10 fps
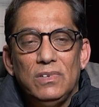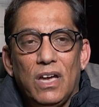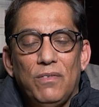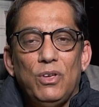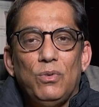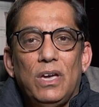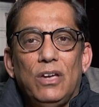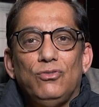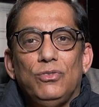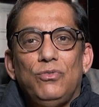have the
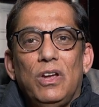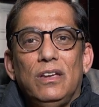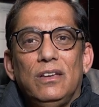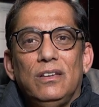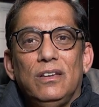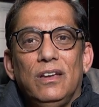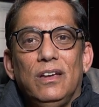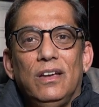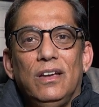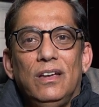occasional drink,
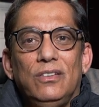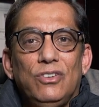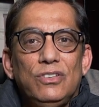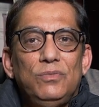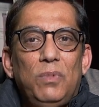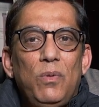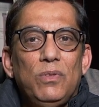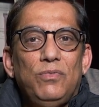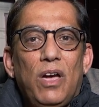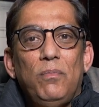just be
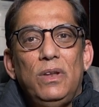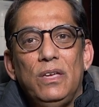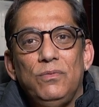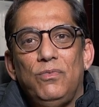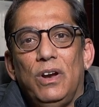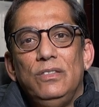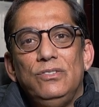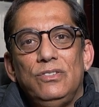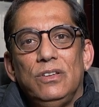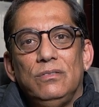with family and
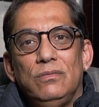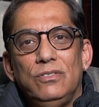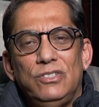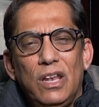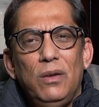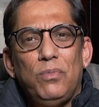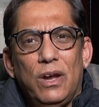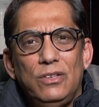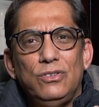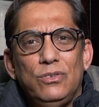friends and
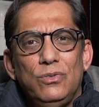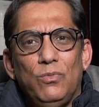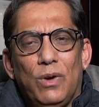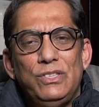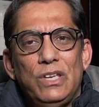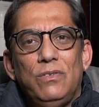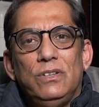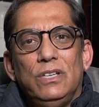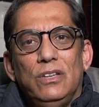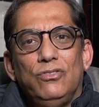celebrate one's
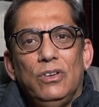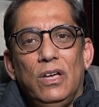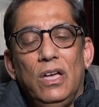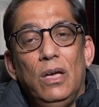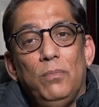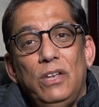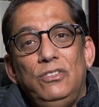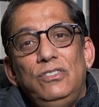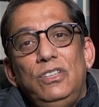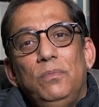heritage. But
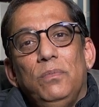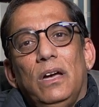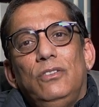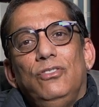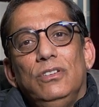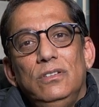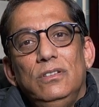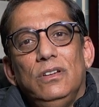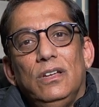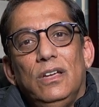just imagine
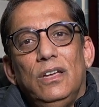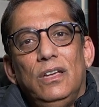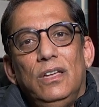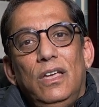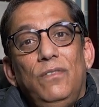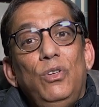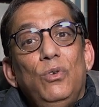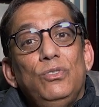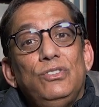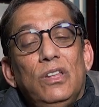if you
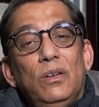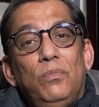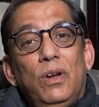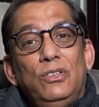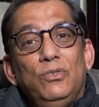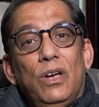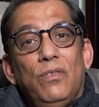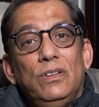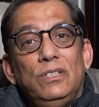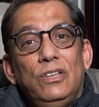could celebrate your
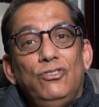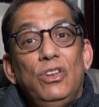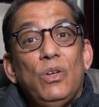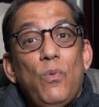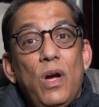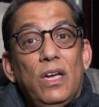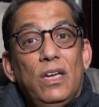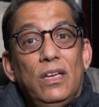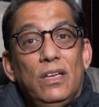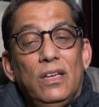heritage in a way
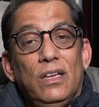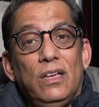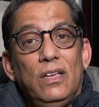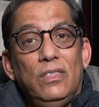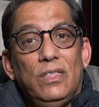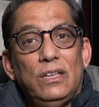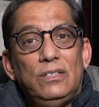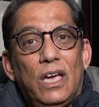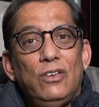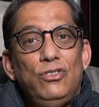that
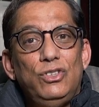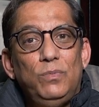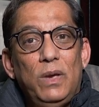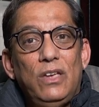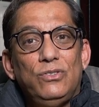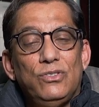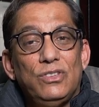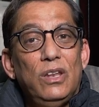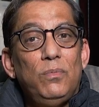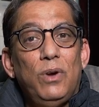actually speaks to
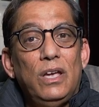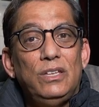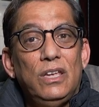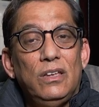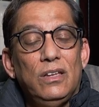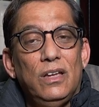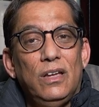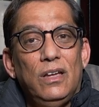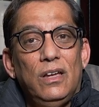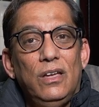celebrating
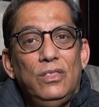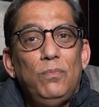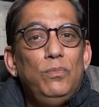the